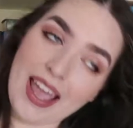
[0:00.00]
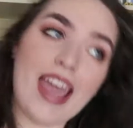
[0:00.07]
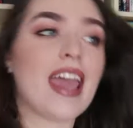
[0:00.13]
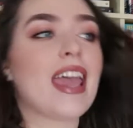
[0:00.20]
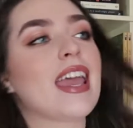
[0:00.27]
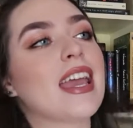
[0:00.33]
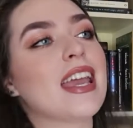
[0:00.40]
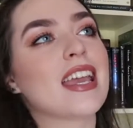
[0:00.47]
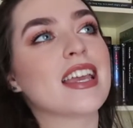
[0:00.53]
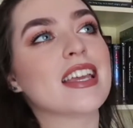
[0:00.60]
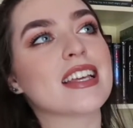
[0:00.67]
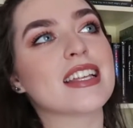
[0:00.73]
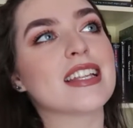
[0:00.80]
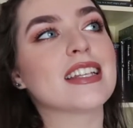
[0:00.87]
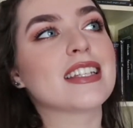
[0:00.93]

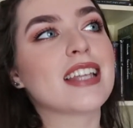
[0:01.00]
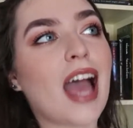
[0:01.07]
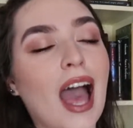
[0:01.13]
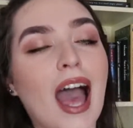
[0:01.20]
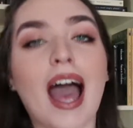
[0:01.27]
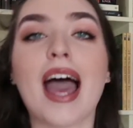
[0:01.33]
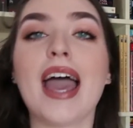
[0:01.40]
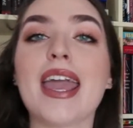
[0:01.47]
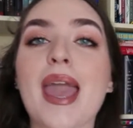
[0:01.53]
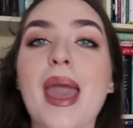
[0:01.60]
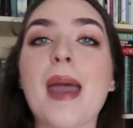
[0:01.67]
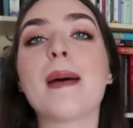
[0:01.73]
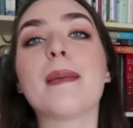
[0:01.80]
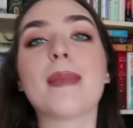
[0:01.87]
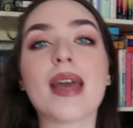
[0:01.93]
and I
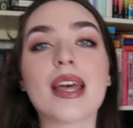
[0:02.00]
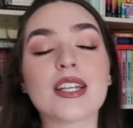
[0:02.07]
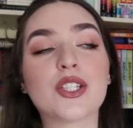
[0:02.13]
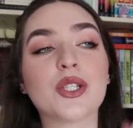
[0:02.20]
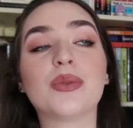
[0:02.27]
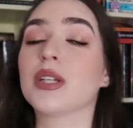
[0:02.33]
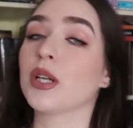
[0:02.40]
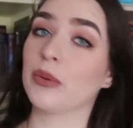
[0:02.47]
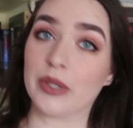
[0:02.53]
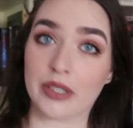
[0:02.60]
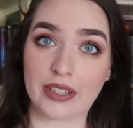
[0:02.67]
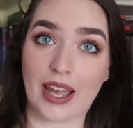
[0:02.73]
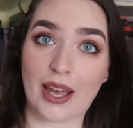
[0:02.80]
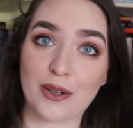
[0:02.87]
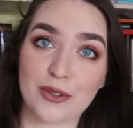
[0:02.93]
am doing a
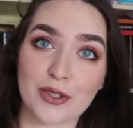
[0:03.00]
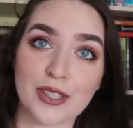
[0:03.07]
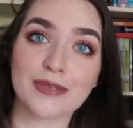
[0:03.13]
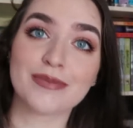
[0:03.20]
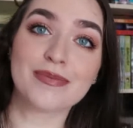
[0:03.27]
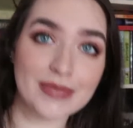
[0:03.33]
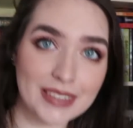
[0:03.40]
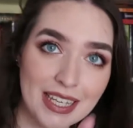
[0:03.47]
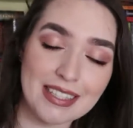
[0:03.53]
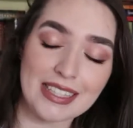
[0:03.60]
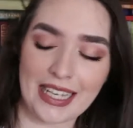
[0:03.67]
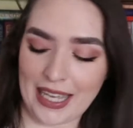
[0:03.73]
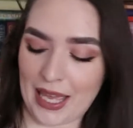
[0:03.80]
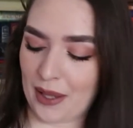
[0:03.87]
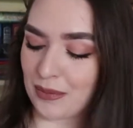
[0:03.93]
workout. Yes,
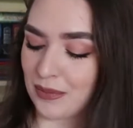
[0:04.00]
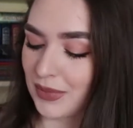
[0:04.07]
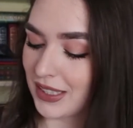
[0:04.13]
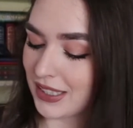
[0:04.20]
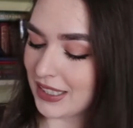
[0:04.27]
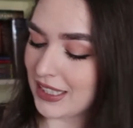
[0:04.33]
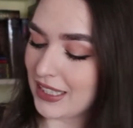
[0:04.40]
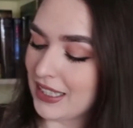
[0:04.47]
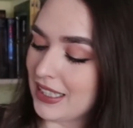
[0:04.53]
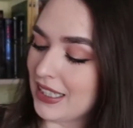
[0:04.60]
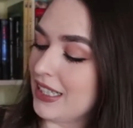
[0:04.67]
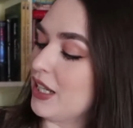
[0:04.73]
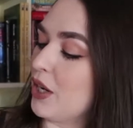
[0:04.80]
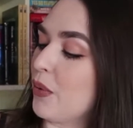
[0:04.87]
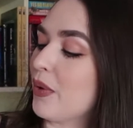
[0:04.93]
I am.
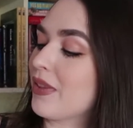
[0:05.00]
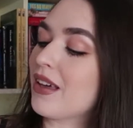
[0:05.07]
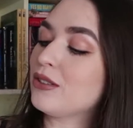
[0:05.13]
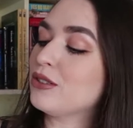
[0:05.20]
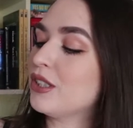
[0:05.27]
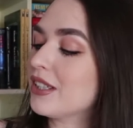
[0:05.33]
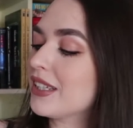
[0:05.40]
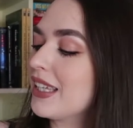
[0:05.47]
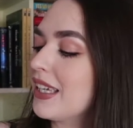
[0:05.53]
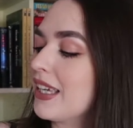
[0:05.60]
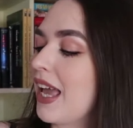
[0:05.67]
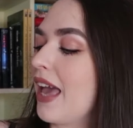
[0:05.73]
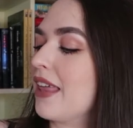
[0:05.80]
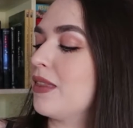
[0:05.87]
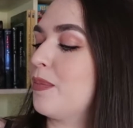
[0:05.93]
Without
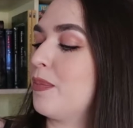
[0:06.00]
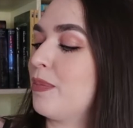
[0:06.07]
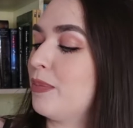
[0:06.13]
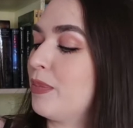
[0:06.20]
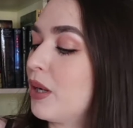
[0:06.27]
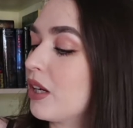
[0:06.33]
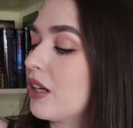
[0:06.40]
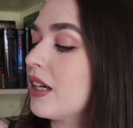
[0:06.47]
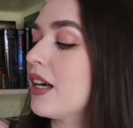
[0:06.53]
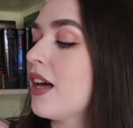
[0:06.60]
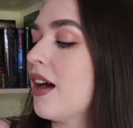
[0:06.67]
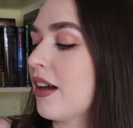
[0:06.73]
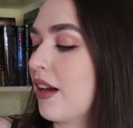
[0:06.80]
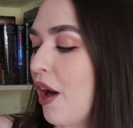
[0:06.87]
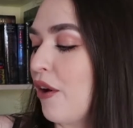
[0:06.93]
looking at the book
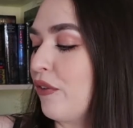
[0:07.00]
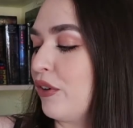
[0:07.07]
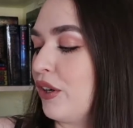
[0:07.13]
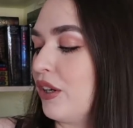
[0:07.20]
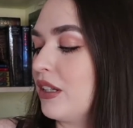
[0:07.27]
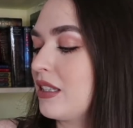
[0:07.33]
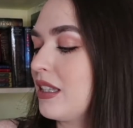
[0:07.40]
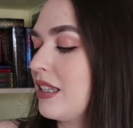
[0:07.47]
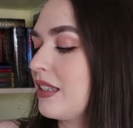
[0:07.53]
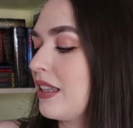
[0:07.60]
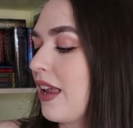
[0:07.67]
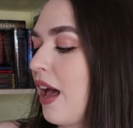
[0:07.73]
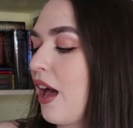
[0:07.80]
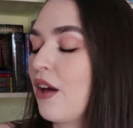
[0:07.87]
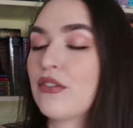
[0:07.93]
cover, does it
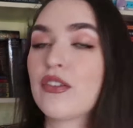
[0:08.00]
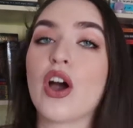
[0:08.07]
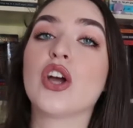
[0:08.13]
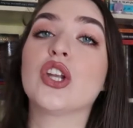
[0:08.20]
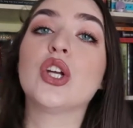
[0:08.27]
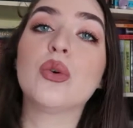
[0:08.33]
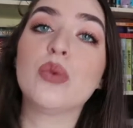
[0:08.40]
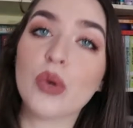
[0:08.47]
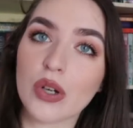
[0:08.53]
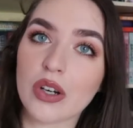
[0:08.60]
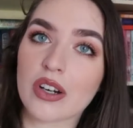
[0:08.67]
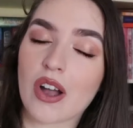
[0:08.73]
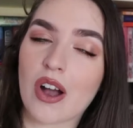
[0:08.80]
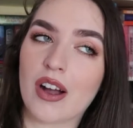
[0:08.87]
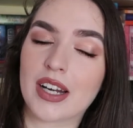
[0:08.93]
have an
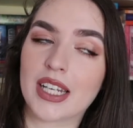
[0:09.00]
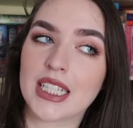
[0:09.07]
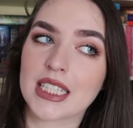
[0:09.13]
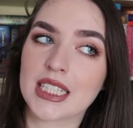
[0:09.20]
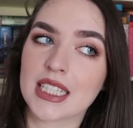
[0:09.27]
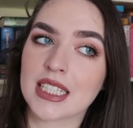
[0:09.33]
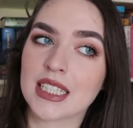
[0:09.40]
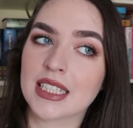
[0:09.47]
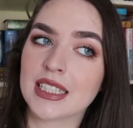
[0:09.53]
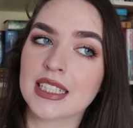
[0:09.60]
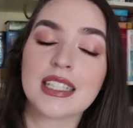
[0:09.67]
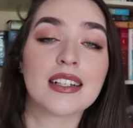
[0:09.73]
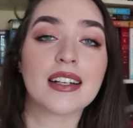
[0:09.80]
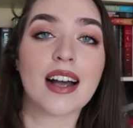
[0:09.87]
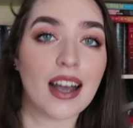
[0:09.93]
award on it?
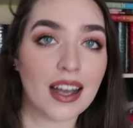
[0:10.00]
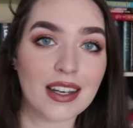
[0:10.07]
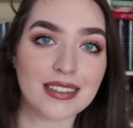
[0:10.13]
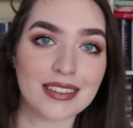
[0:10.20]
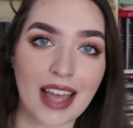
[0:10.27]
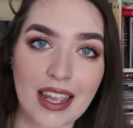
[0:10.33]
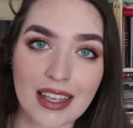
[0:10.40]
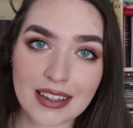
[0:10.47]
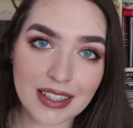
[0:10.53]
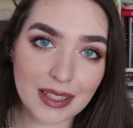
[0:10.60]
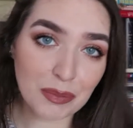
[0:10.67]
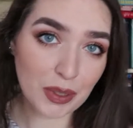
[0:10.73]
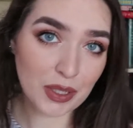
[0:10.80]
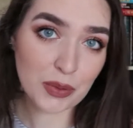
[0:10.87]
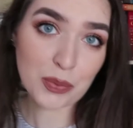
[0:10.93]
Unlikely,
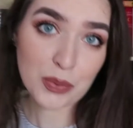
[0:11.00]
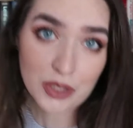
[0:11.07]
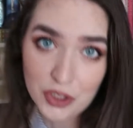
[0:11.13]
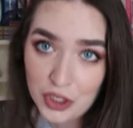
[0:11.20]
but we'll